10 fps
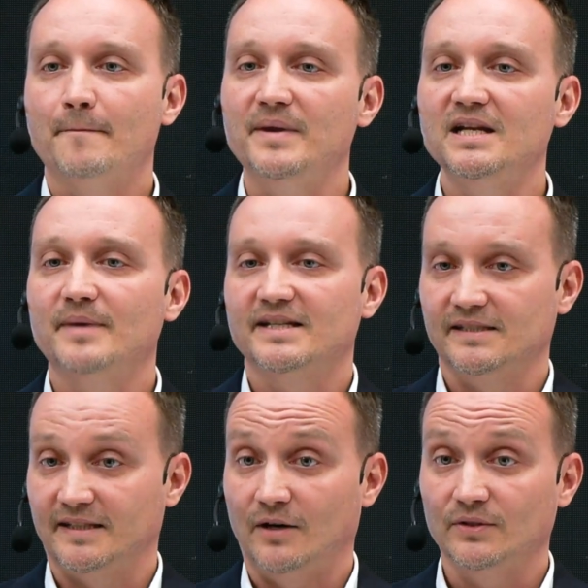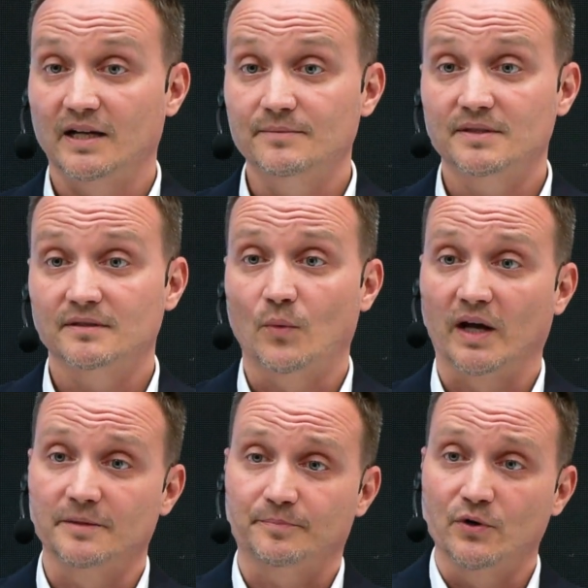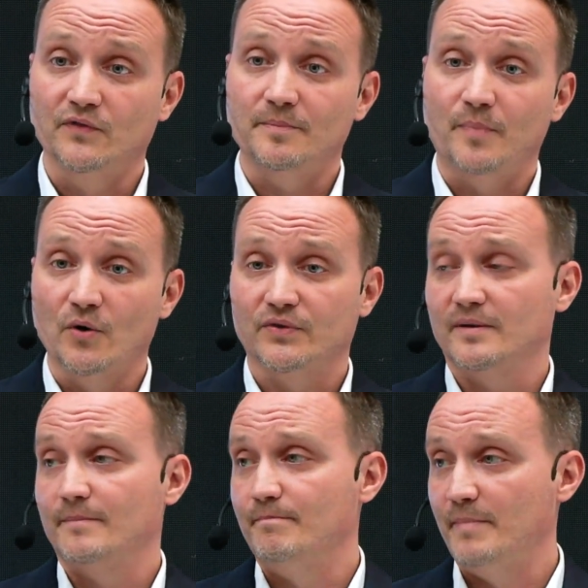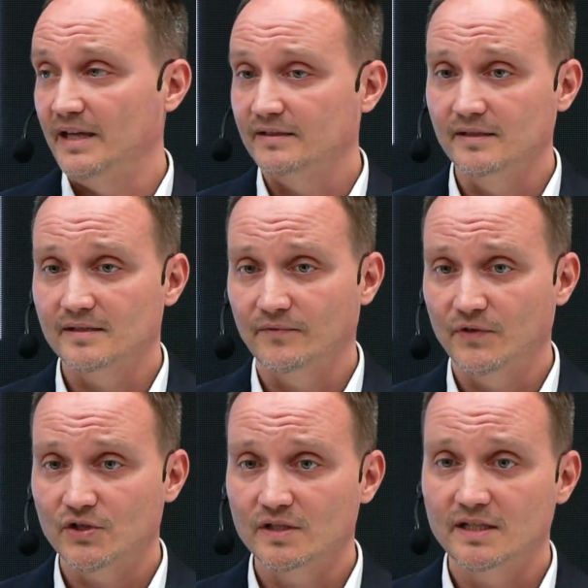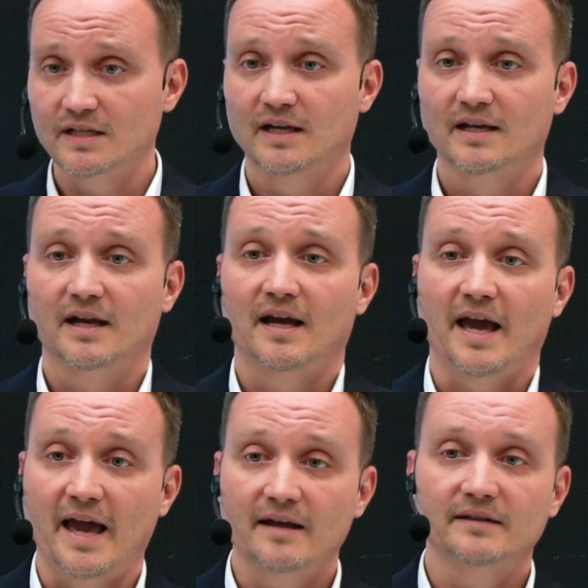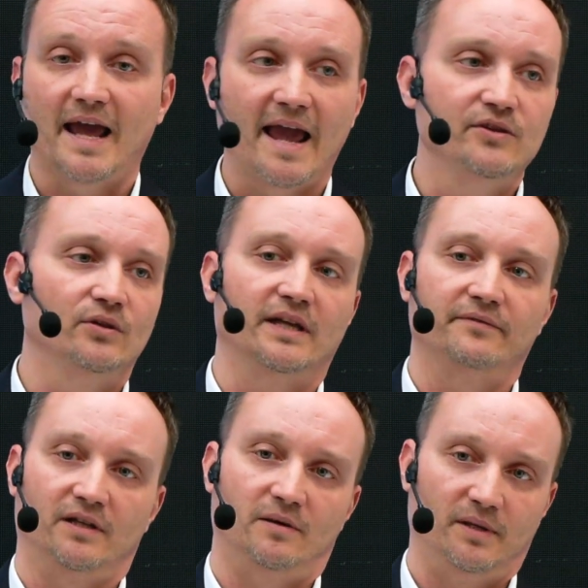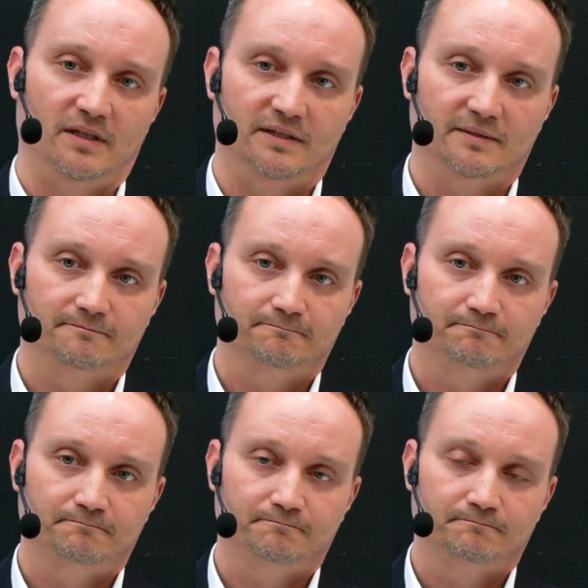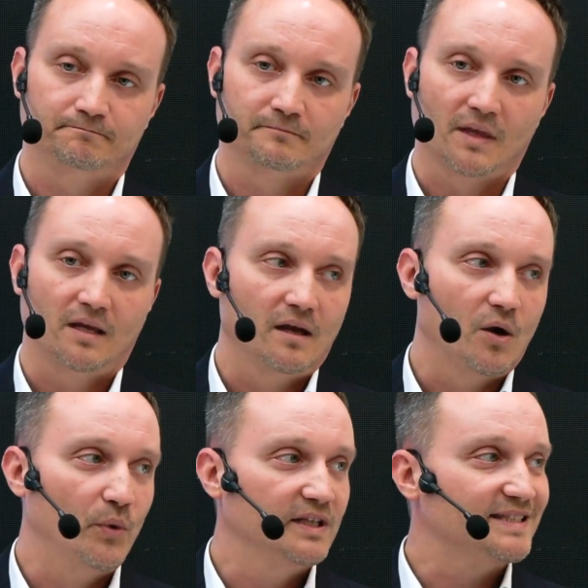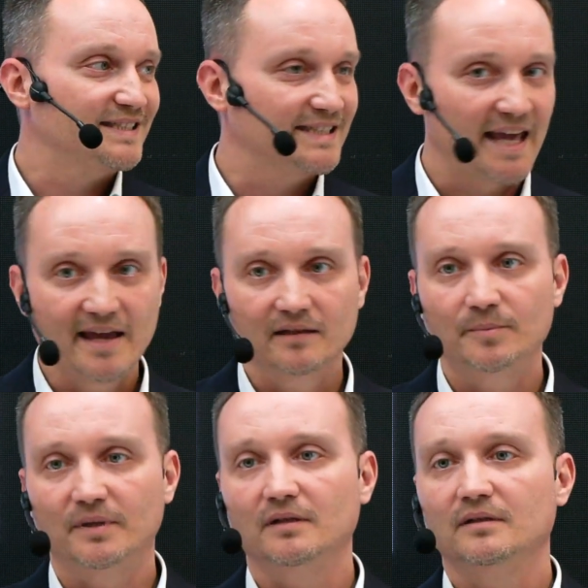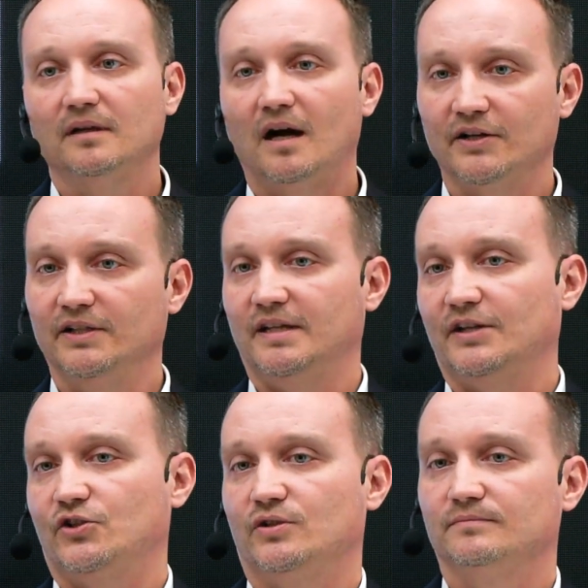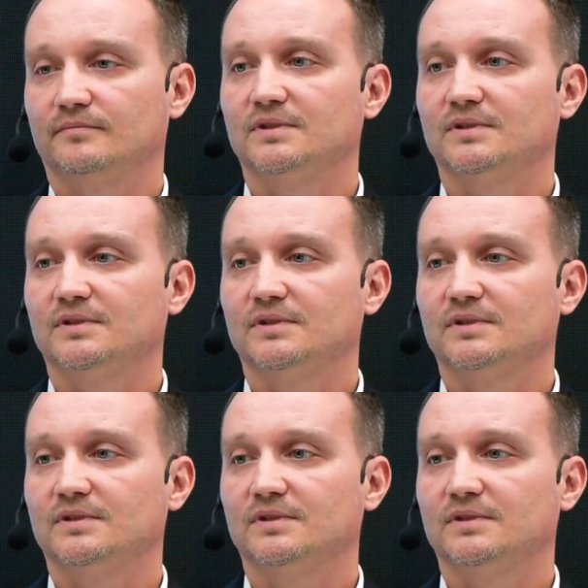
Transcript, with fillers: minimizing downtimes while improving both maintenance efficiency and annual availability. With its scalable architecture,